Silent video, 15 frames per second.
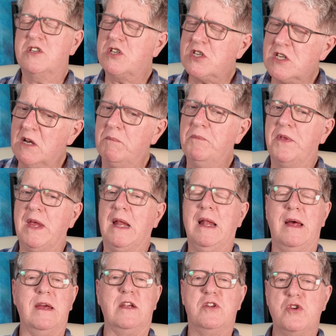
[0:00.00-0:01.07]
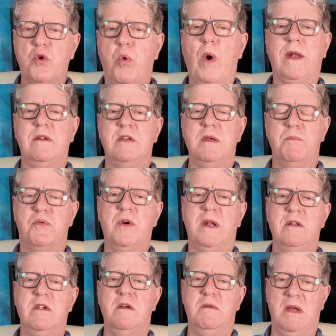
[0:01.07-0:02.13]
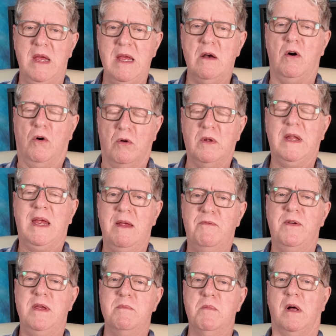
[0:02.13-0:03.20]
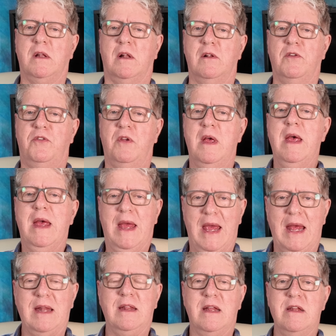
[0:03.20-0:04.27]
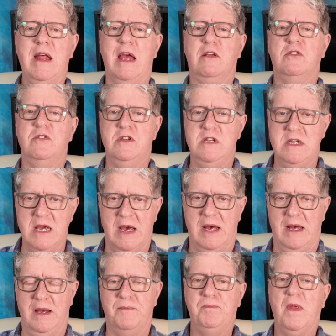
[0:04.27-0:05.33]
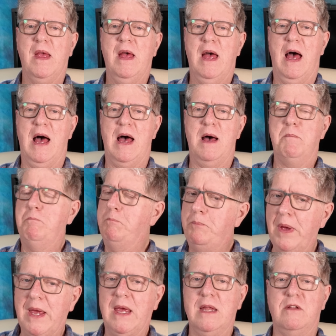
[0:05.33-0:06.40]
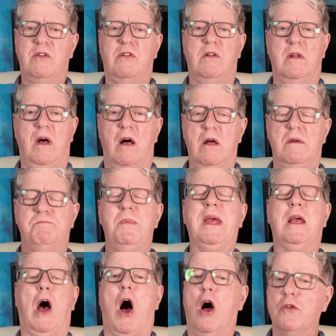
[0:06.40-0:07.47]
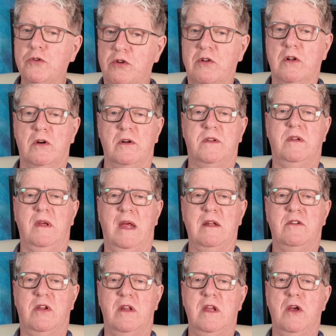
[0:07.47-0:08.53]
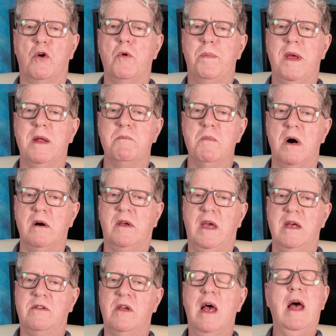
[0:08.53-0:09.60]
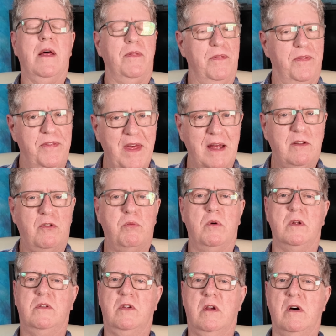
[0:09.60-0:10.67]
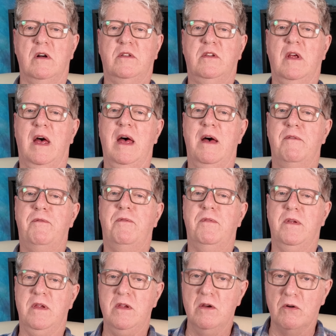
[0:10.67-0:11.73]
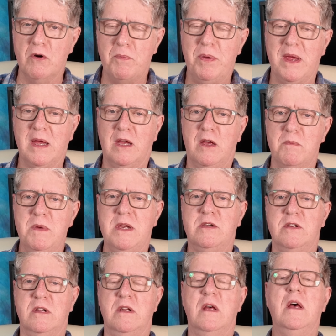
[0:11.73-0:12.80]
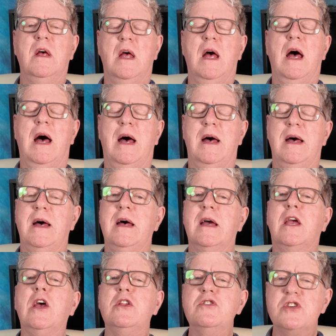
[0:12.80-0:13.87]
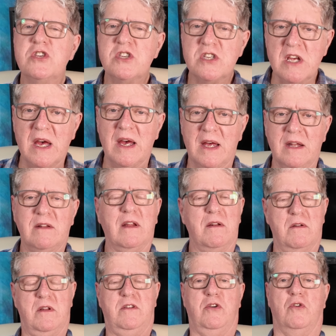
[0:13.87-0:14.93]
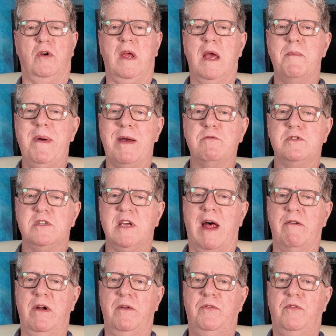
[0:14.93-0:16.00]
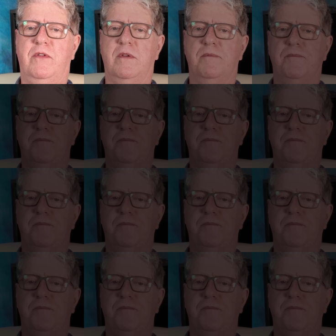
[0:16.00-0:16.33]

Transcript: something like 20 brand new all EV models in the next year. Big onslaught into the European market. That's what's got the European Commission concerned and talking about tariffs.